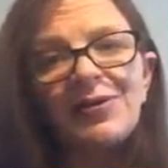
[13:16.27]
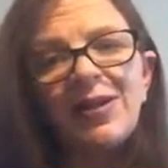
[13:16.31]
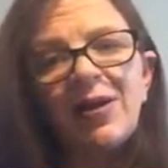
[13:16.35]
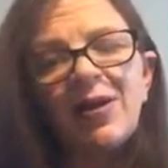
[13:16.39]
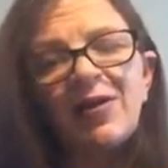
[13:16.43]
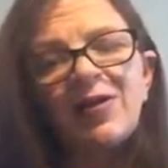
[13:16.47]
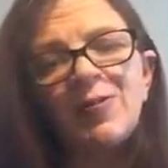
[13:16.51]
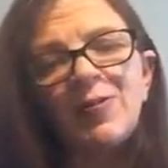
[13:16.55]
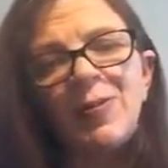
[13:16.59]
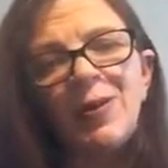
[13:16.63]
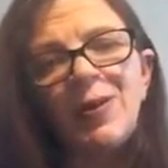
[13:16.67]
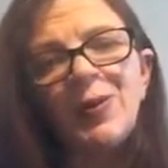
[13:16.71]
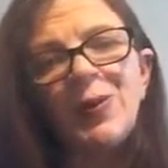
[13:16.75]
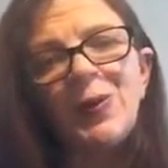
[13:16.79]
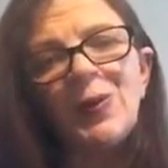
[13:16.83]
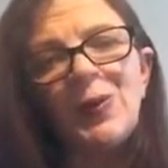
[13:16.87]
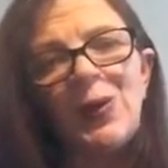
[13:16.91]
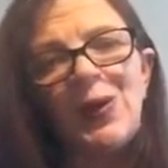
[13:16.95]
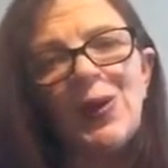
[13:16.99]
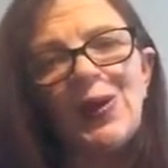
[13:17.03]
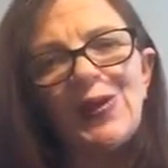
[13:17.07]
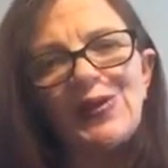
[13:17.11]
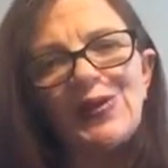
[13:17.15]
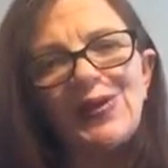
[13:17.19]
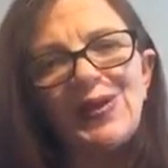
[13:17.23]
So I spent all
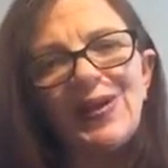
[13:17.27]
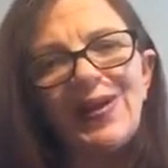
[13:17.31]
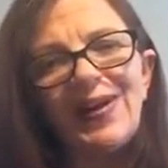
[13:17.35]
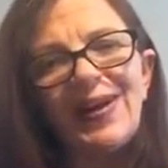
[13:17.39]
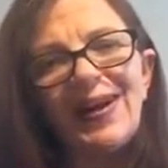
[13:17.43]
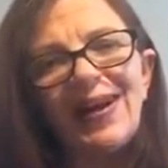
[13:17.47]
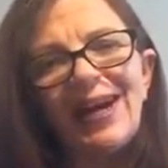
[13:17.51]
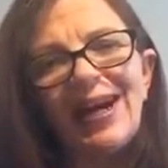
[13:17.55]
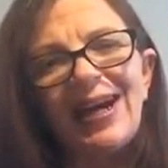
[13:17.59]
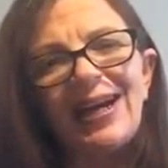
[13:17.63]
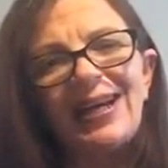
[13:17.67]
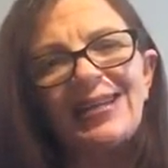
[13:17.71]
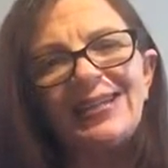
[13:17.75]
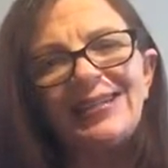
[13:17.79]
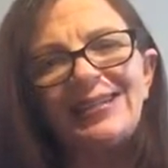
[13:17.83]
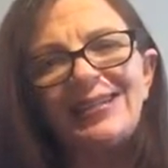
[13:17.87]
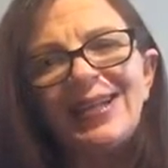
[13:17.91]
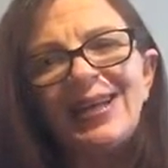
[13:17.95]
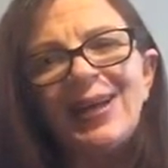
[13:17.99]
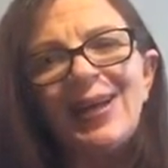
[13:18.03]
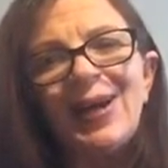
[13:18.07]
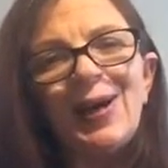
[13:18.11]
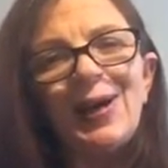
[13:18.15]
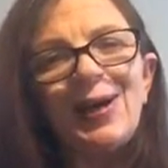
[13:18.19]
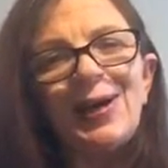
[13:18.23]
last night, and
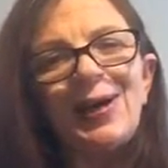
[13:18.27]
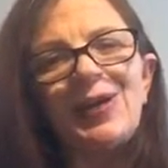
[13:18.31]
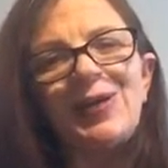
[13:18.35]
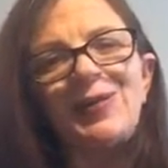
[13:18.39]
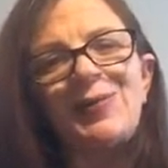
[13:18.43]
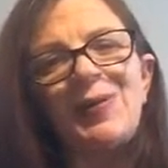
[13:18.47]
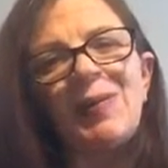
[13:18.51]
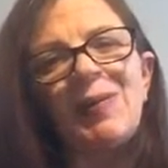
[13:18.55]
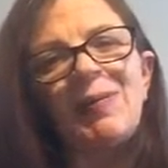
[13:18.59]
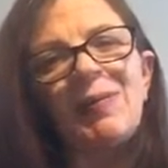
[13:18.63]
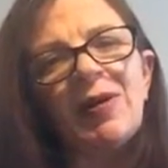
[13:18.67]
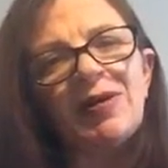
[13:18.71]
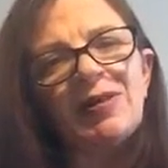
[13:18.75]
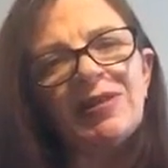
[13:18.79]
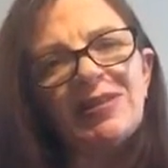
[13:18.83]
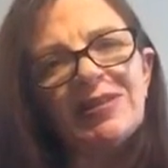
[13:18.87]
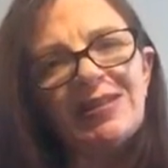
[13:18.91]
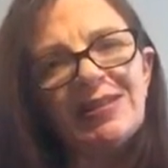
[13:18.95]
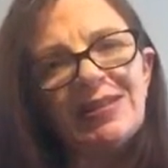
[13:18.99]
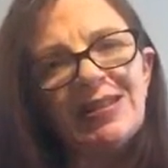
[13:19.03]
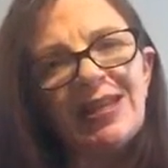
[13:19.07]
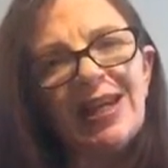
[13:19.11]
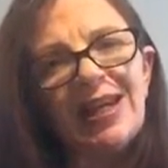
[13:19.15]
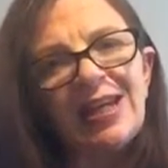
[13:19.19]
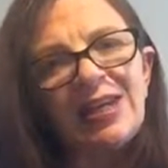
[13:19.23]
I'm going to spend most of
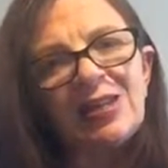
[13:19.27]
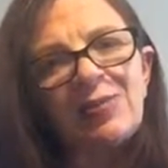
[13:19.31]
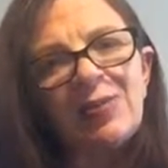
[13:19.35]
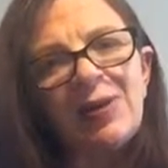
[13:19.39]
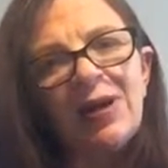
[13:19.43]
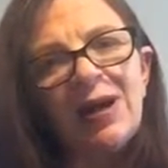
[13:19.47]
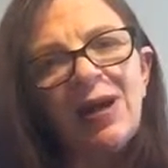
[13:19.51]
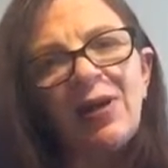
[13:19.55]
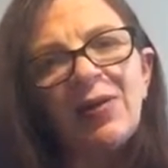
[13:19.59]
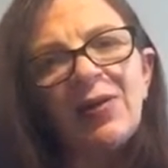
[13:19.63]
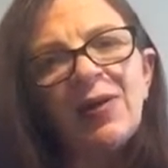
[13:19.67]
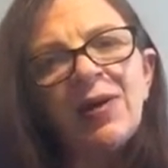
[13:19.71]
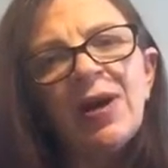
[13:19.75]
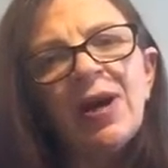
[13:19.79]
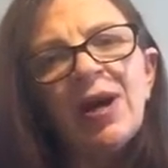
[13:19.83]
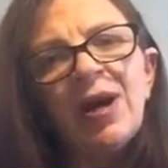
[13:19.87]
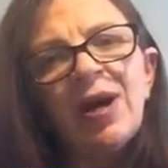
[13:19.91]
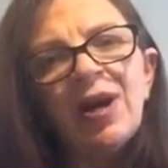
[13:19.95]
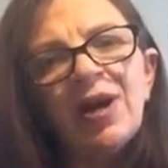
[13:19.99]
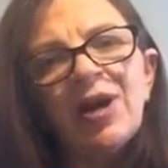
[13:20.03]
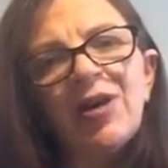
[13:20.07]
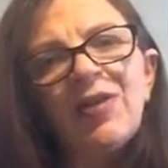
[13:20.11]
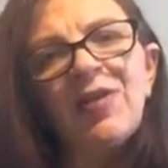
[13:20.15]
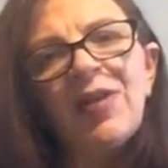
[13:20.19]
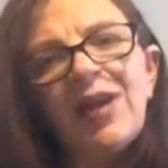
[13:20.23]
today as well,
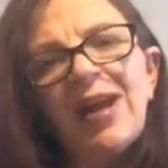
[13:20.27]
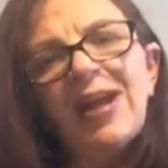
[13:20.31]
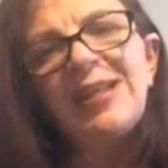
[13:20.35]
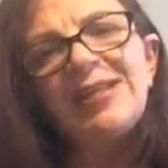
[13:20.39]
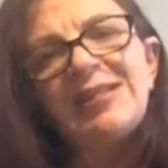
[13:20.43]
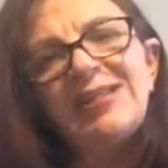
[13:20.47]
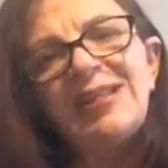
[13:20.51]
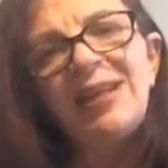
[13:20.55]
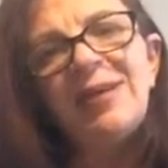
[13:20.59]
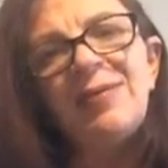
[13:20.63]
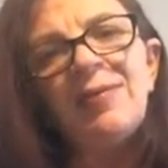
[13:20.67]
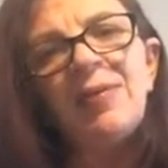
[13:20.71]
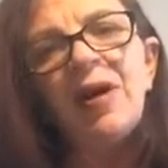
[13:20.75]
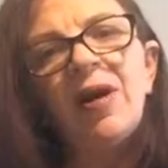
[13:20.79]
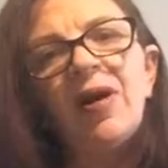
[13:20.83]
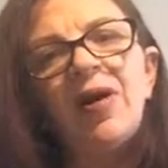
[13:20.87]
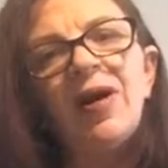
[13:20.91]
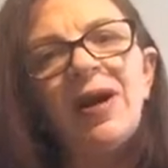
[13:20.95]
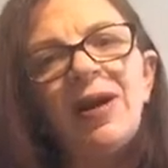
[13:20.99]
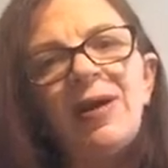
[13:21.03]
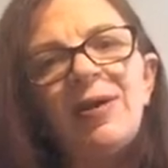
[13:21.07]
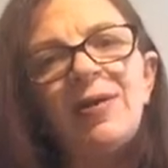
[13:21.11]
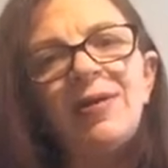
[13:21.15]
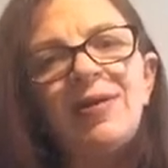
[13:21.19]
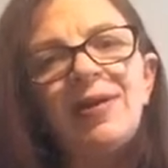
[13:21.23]
creating
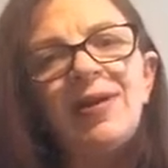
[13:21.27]
my